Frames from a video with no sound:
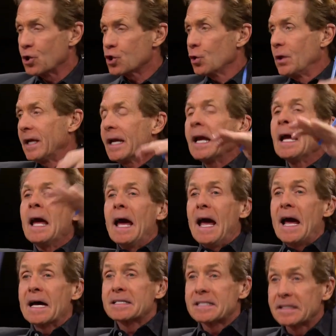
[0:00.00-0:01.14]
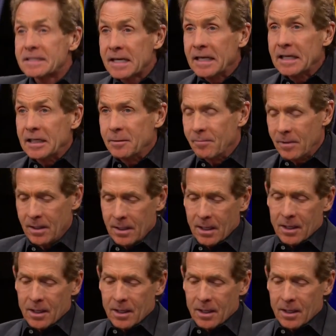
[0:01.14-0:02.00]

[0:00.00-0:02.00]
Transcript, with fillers: shooting as a team. Right.